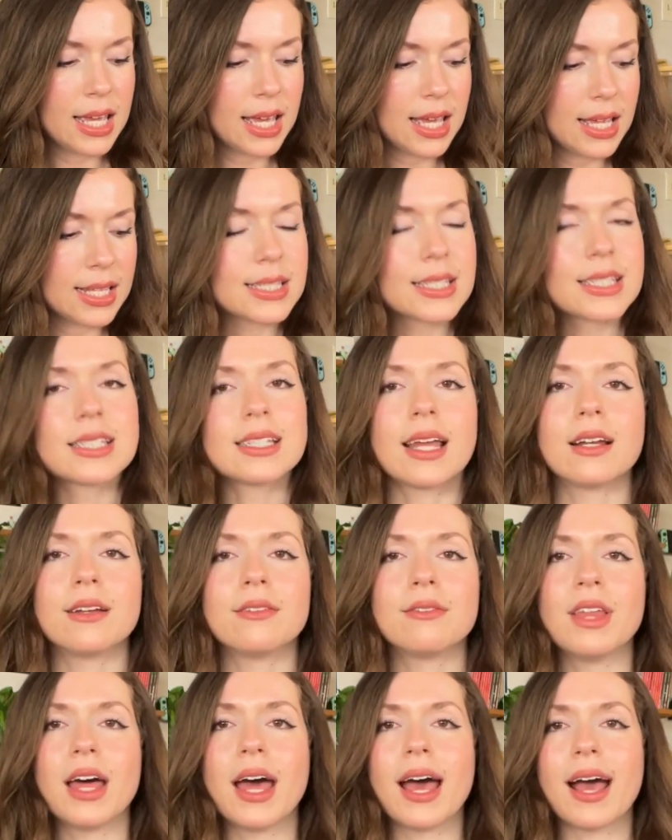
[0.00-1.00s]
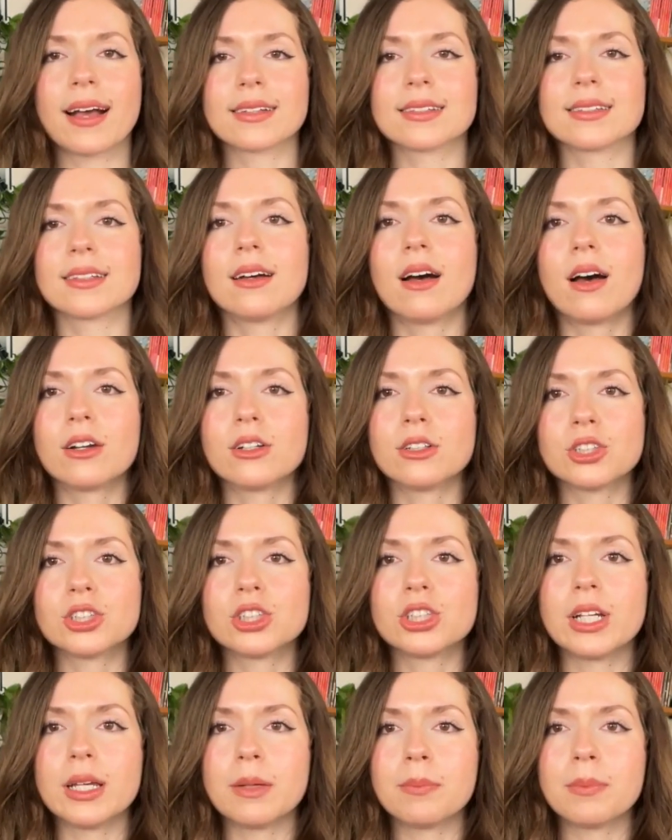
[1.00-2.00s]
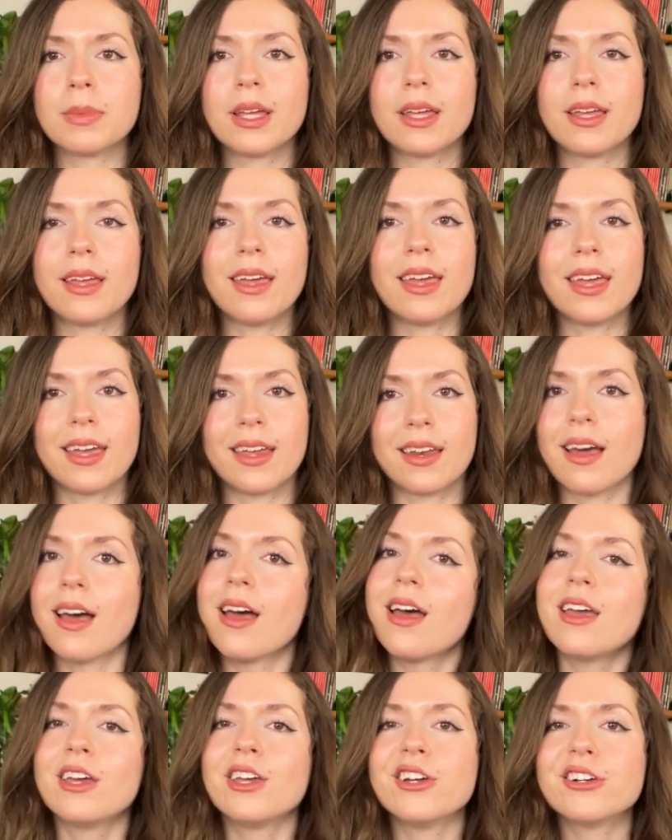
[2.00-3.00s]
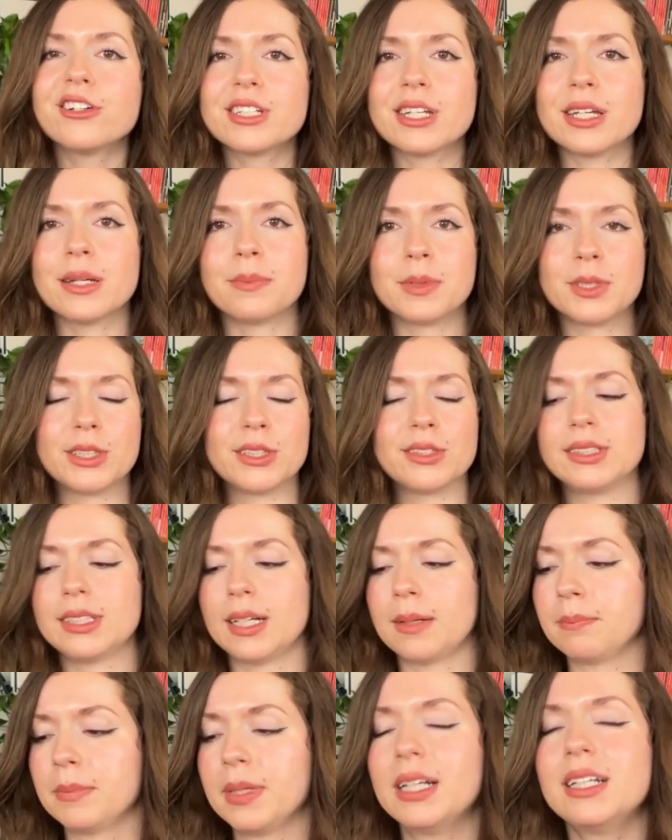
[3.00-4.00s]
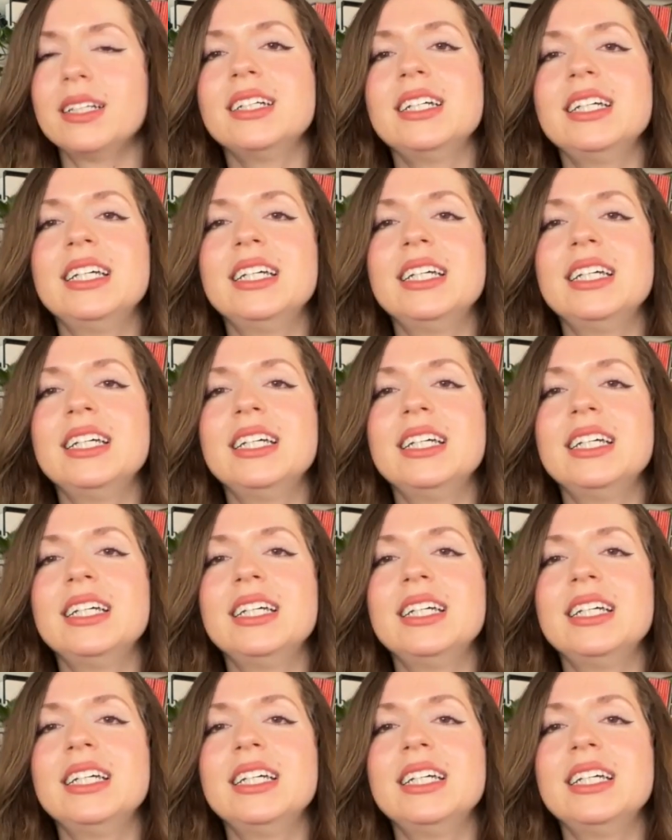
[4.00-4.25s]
instead of the hexagonal shape in your typical dumbbell,